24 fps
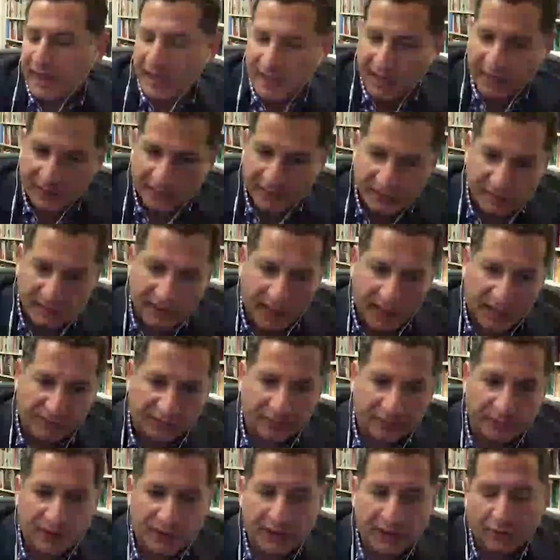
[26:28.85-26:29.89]
It's not
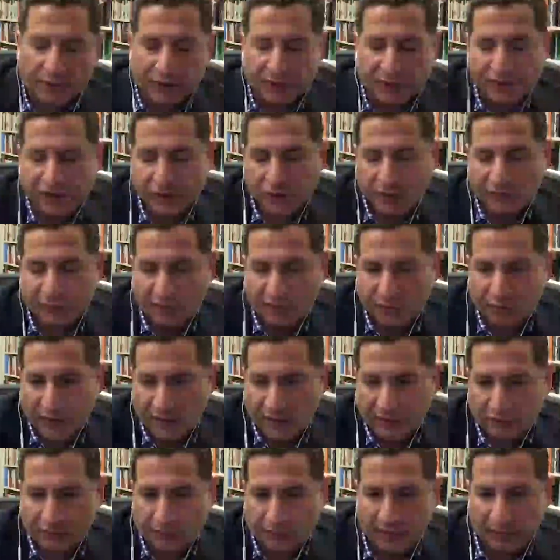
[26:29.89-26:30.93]
from the neoconservative wing
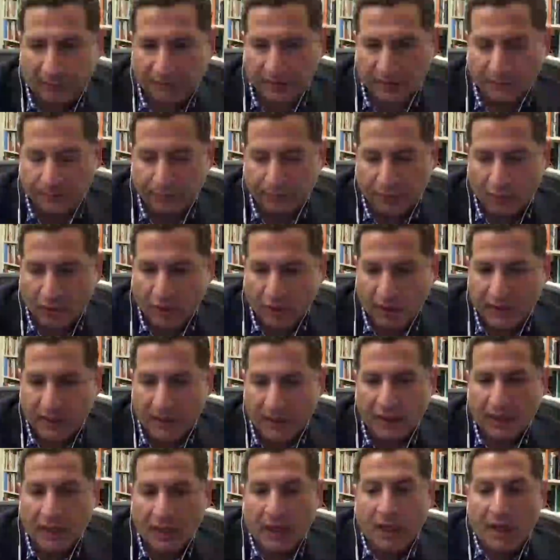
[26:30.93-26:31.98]
of the Republican
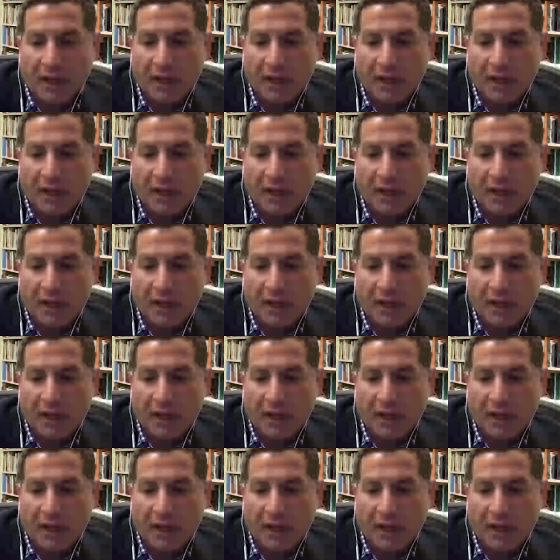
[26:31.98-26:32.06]
Party,